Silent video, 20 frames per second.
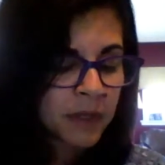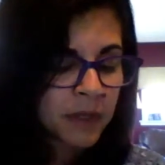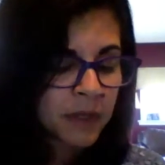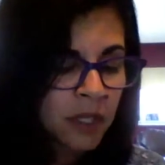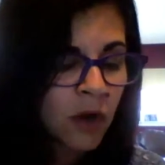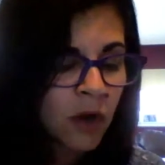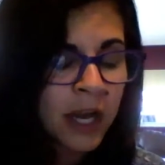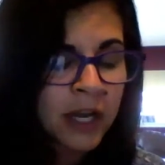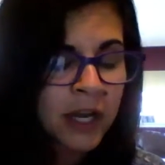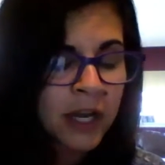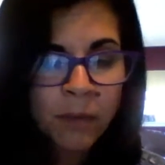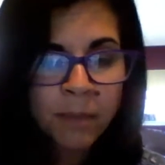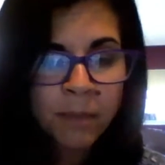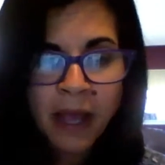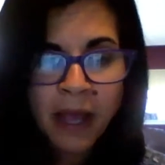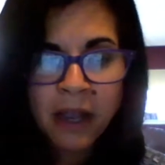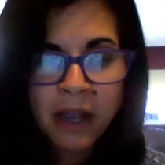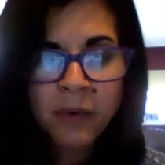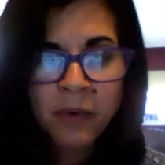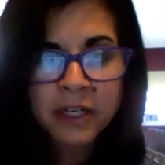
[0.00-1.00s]
you know, I know
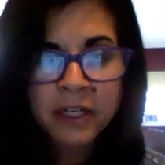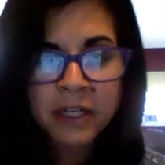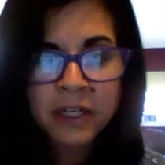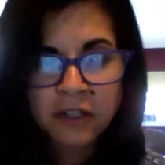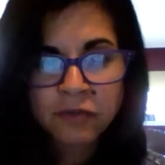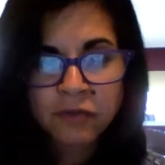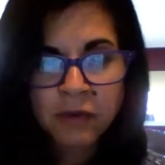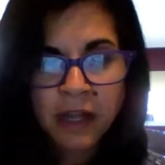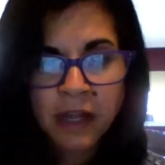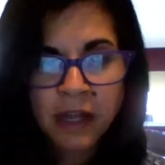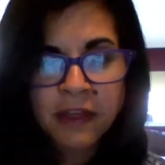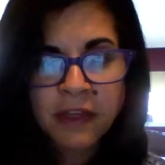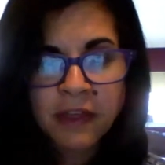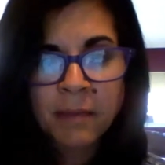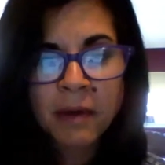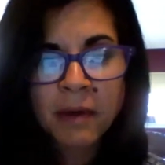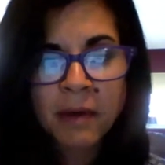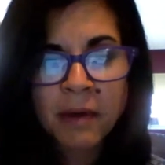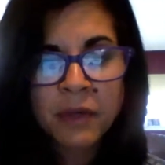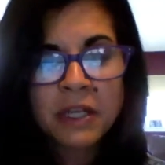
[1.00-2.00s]
Penguin does rent
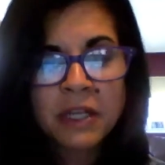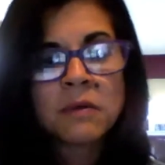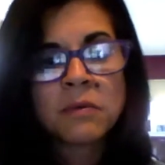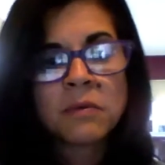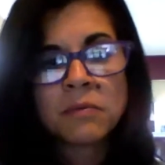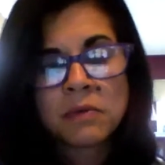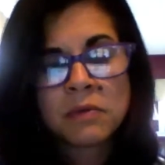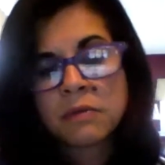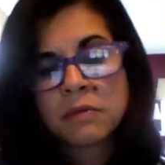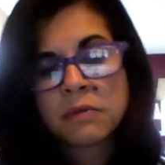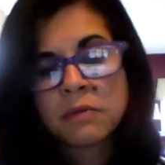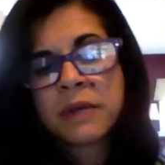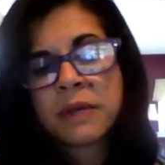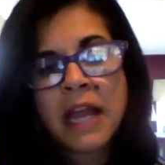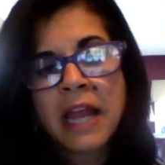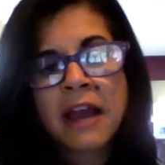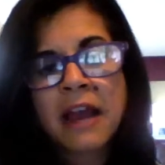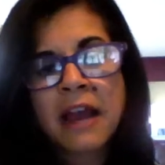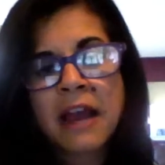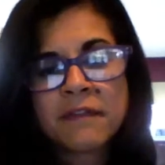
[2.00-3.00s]
them and we
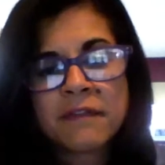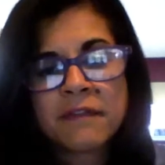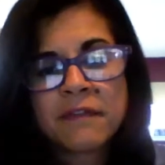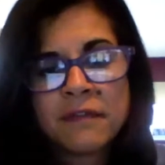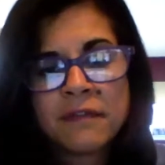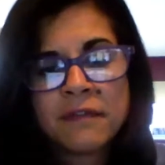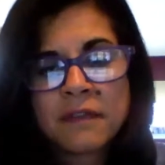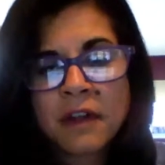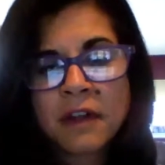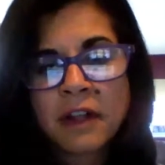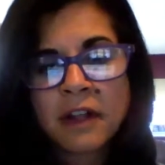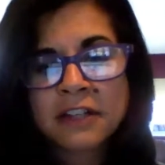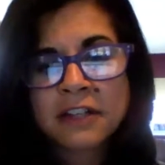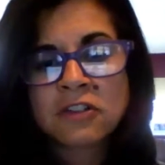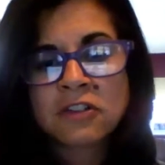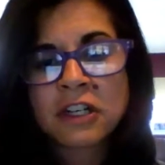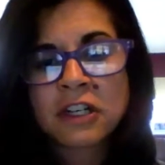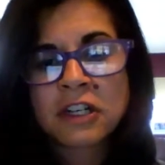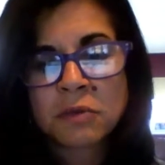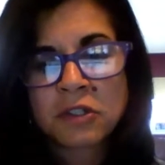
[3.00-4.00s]
we have
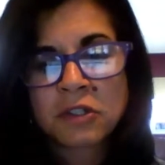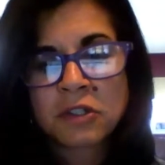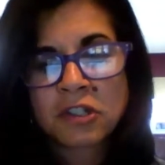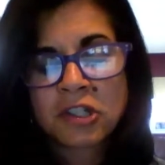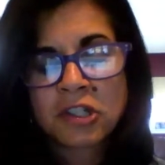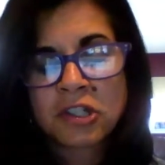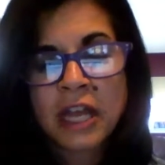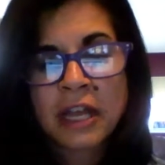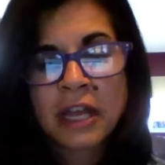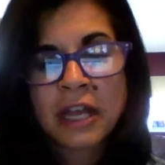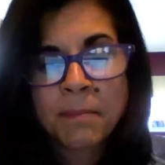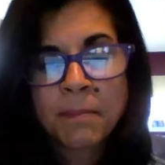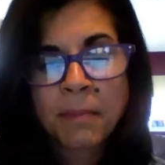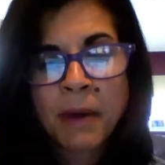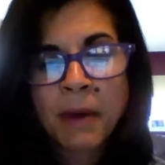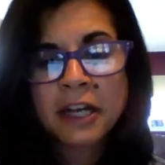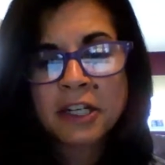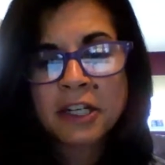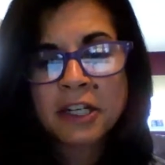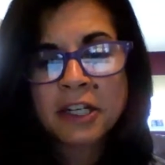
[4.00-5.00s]
elastogels which they can
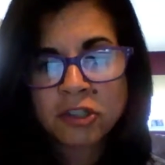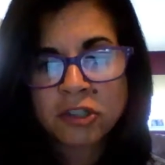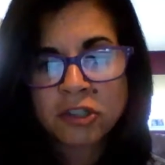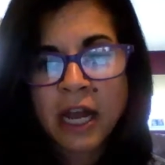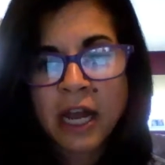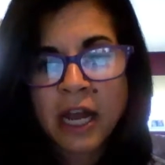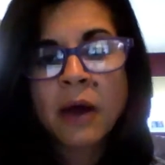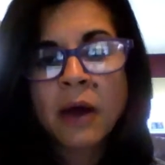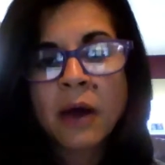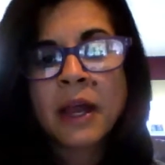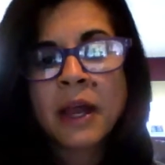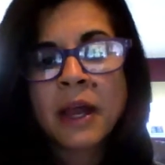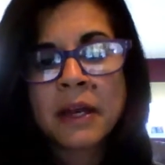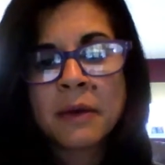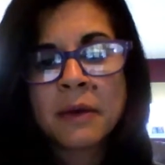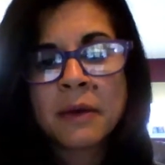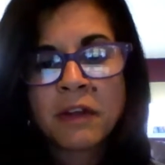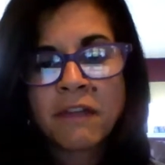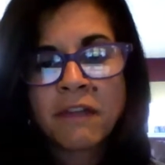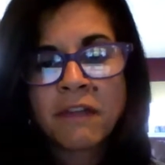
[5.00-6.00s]
buy straight out
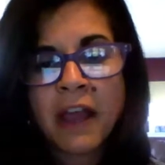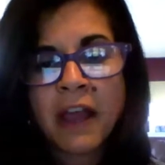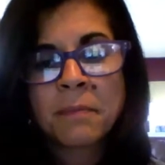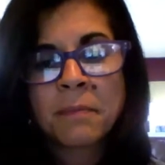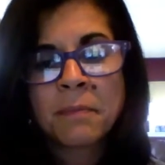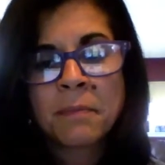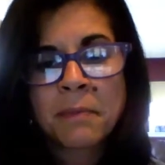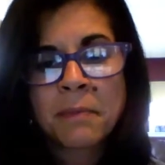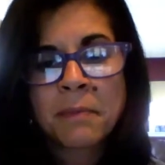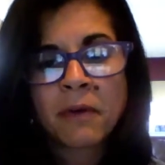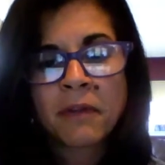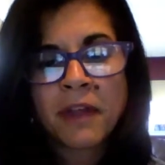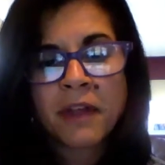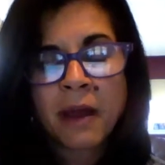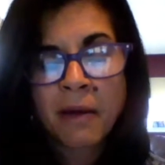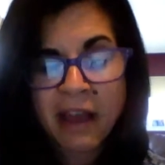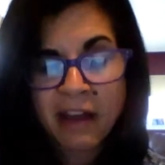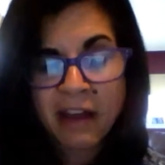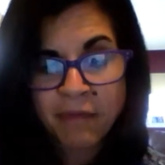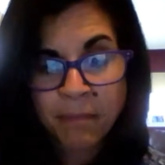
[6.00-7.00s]
and we've had people
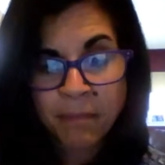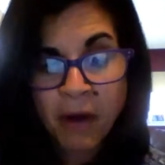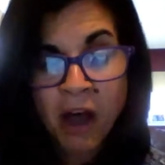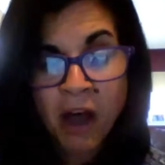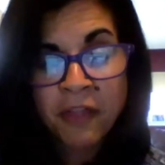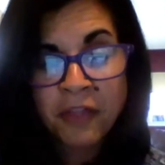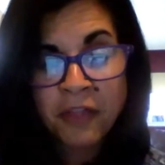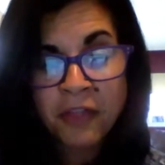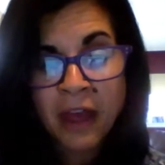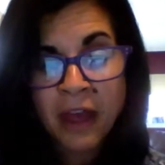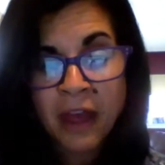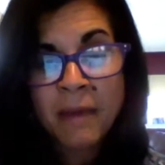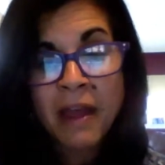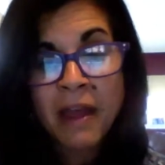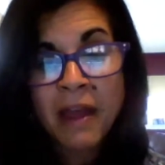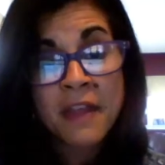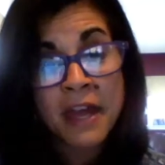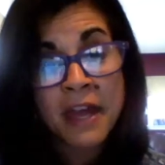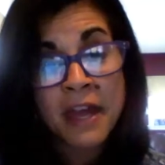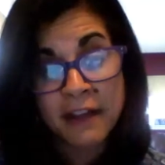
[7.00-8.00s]
that have bought them
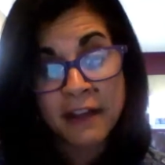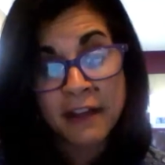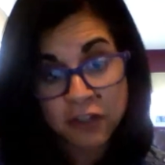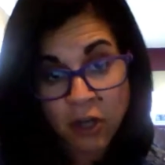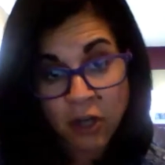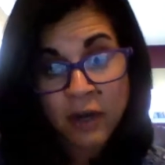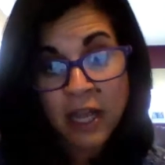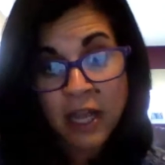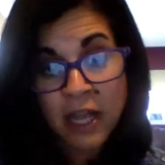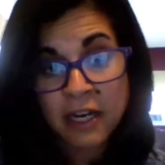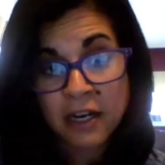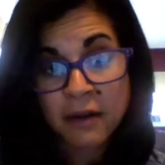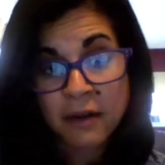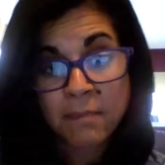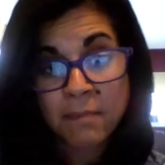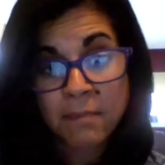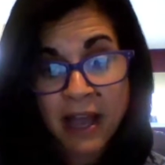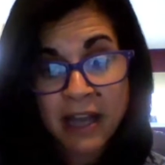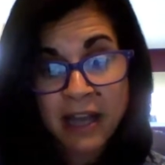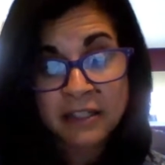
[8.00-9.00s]
and then have donated
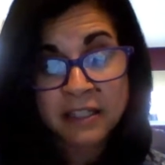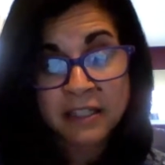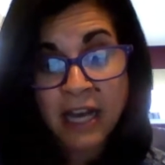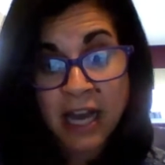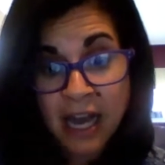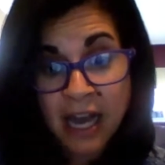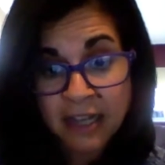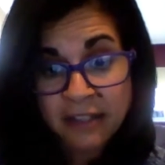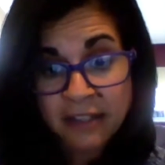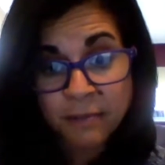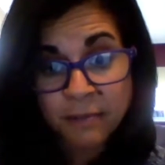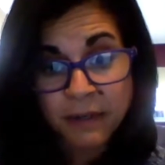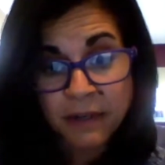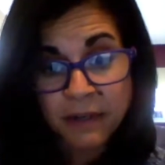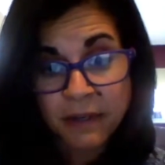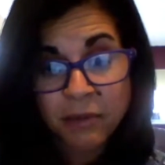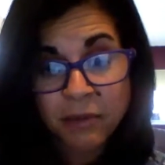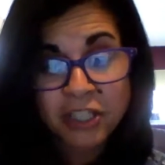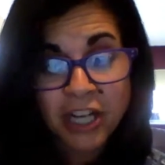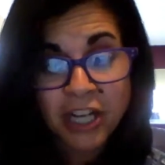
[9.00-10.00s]
them back to the
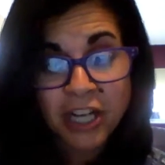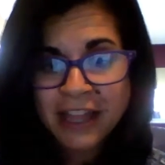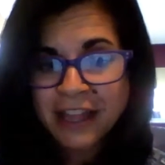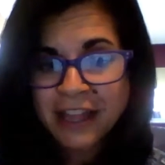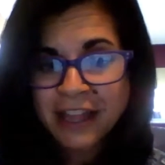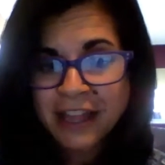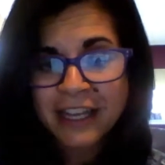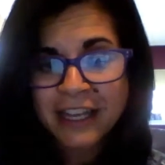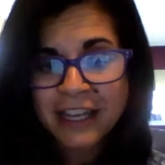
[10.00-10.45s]
hospital which i oh, think